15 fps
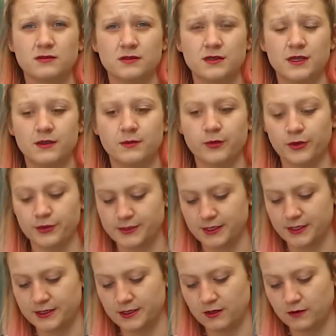in the
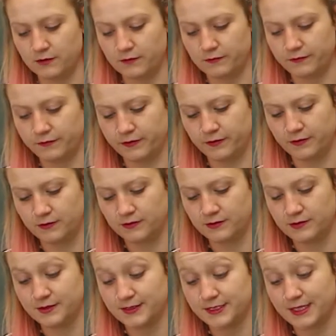process of
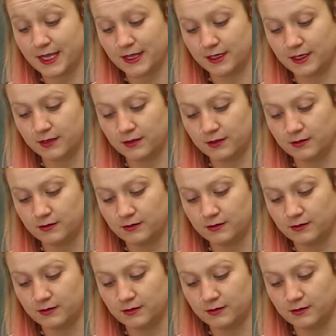selling